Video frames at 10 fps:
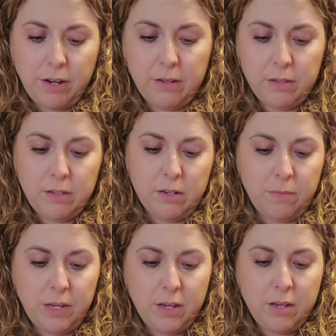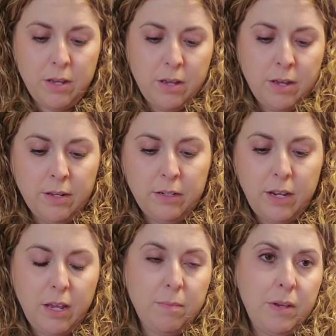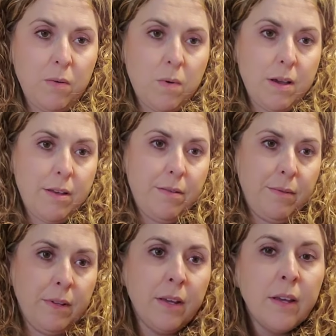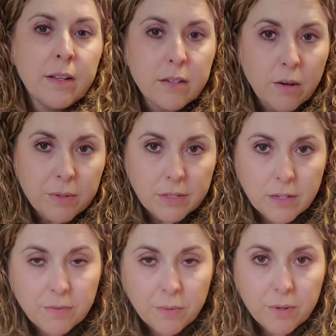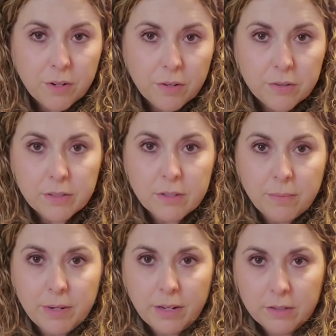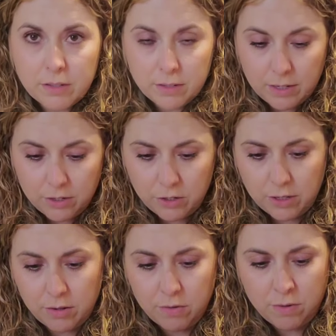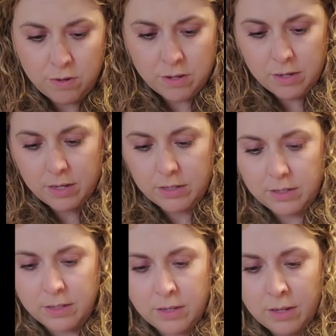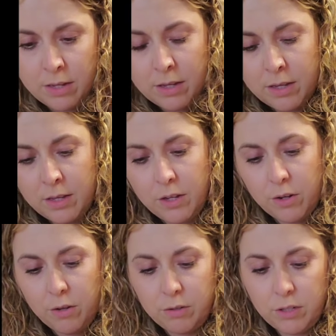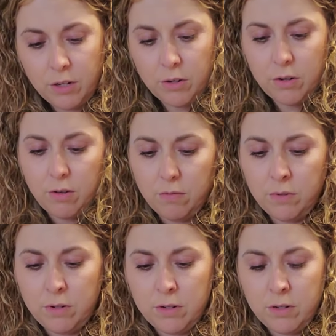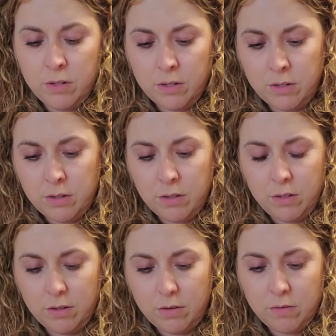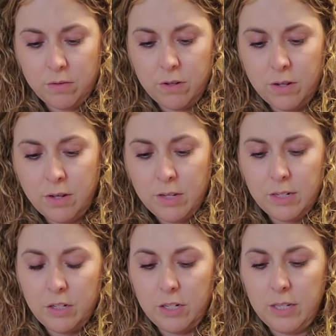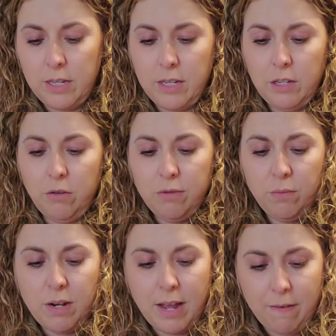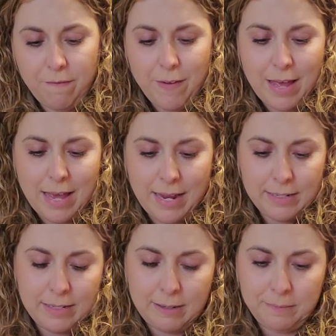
It's gonna be taking me a while. It's always different when you're using somebody else's kitchen though, because you're used to your own. So just use what I can find.